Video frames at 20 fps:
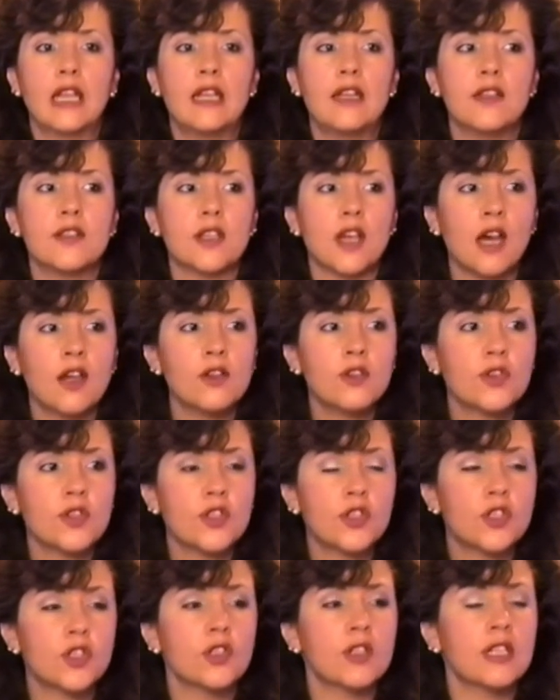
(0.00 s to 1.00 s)
It is
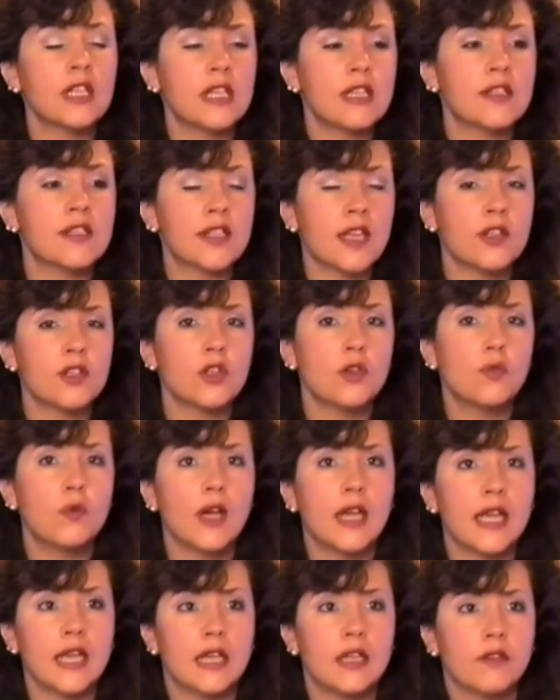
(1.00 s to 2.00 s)
understood in such a
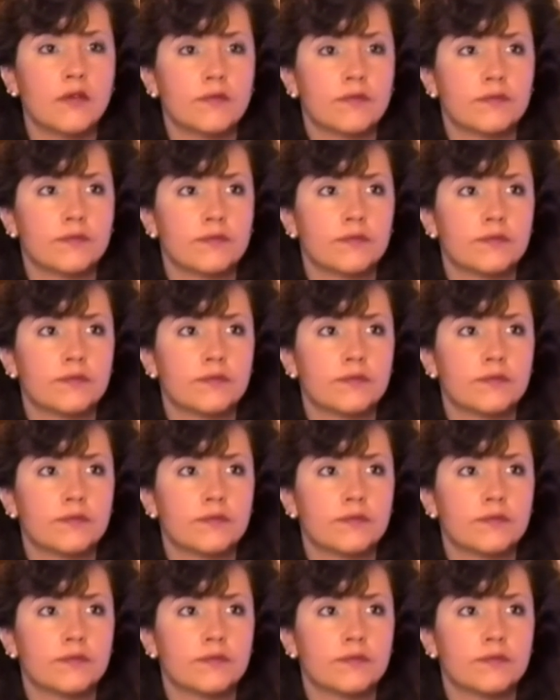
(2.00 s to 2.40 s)
way